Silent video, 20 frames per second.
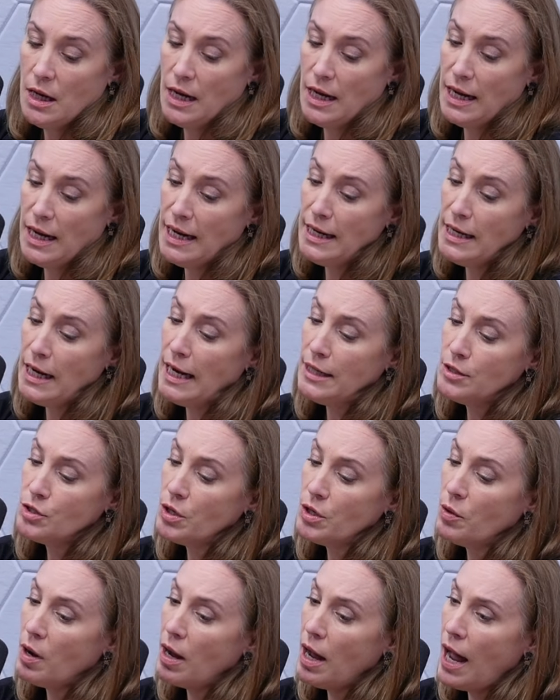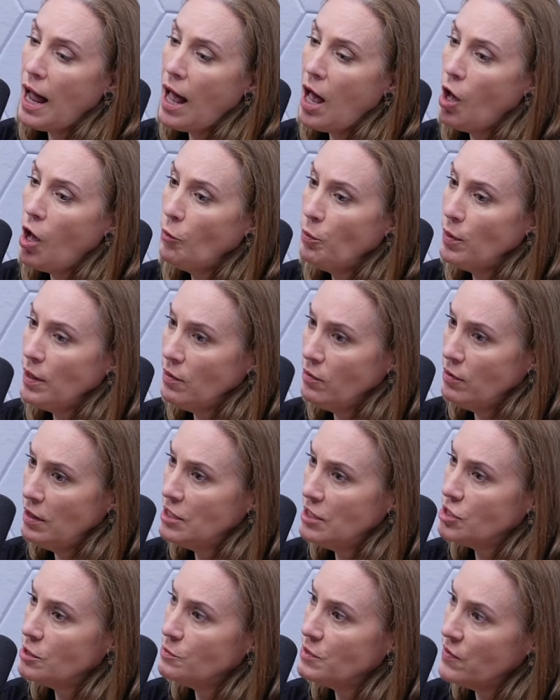Uh, and so helping
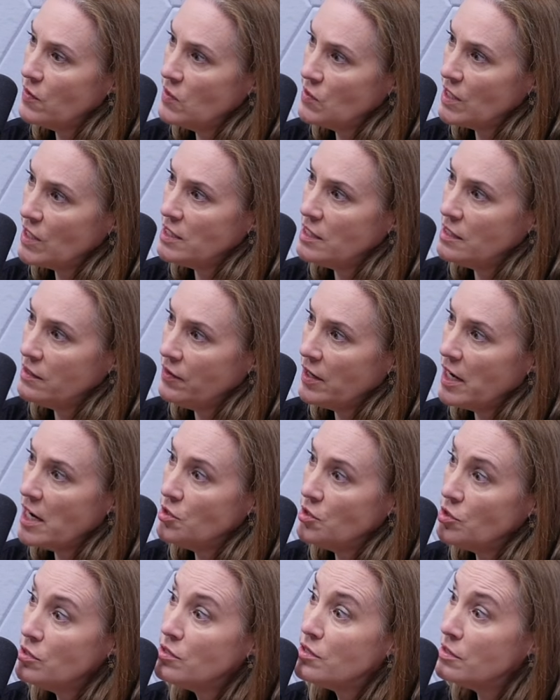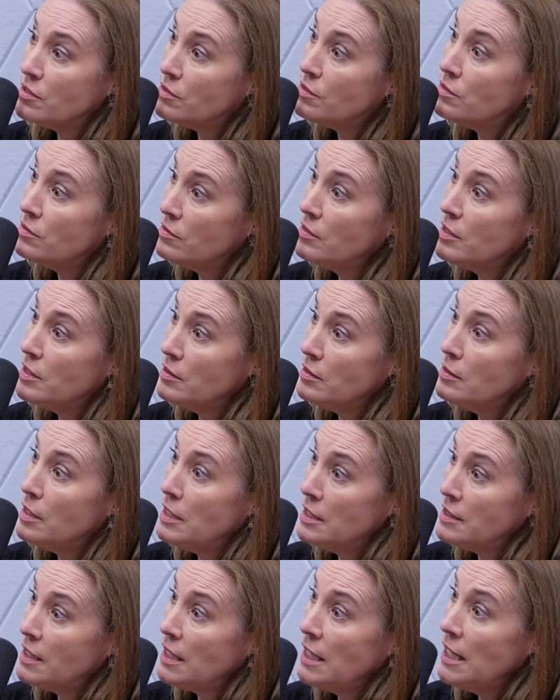in terms of those identifications is is,
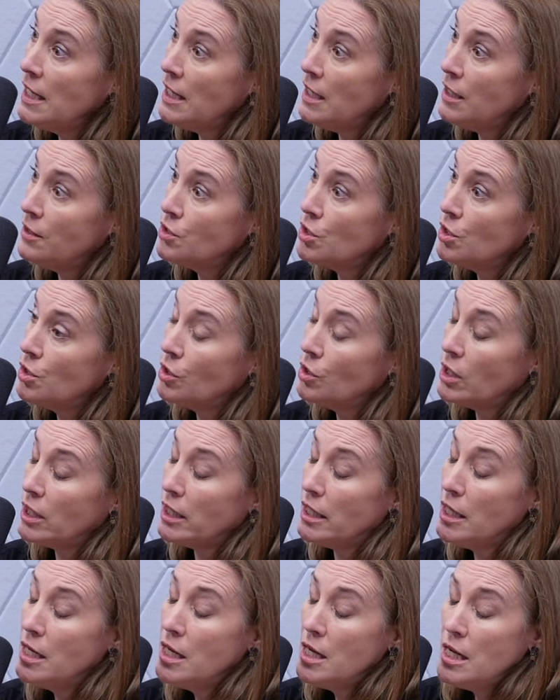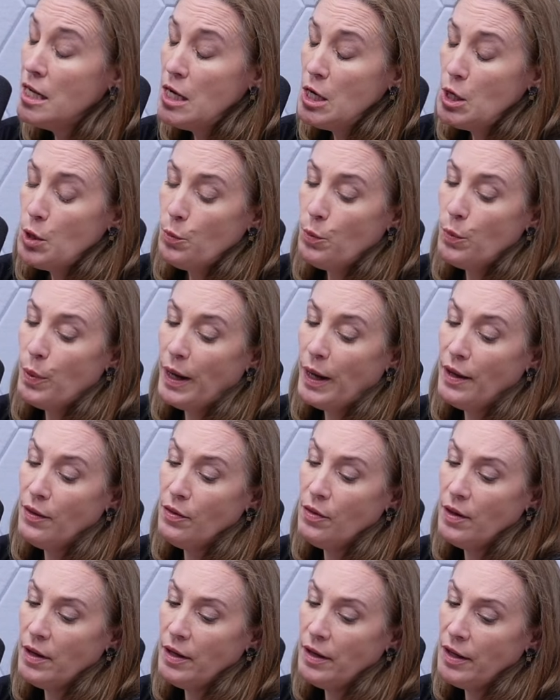is key certainly
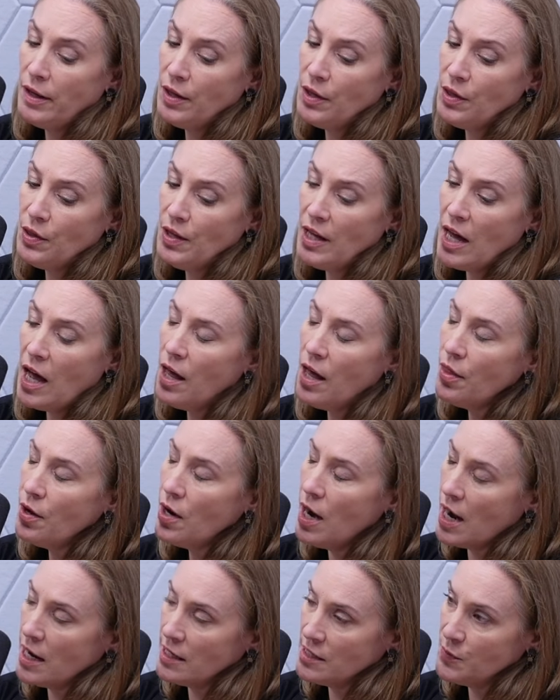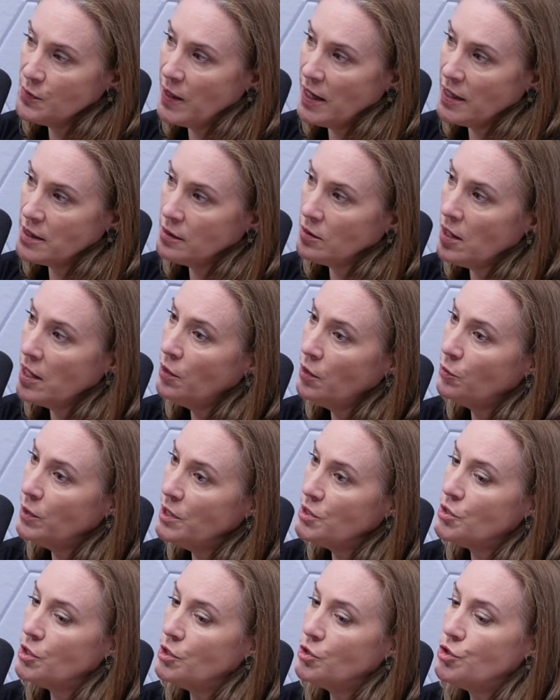but the the other aspect, a lot of
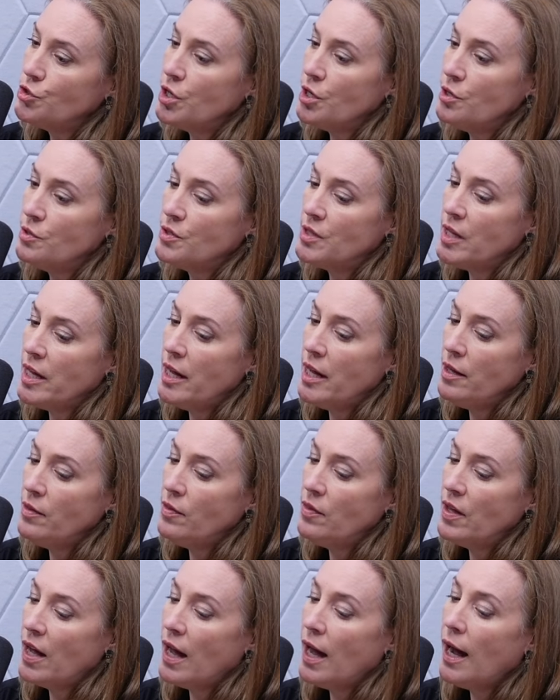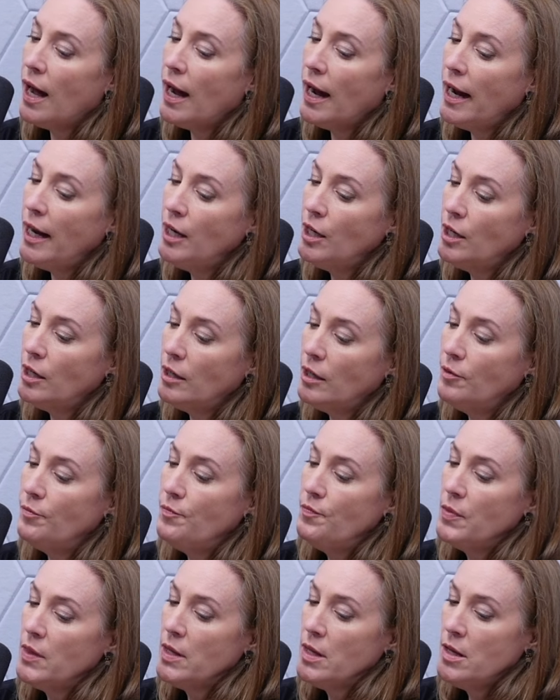research shows that the higher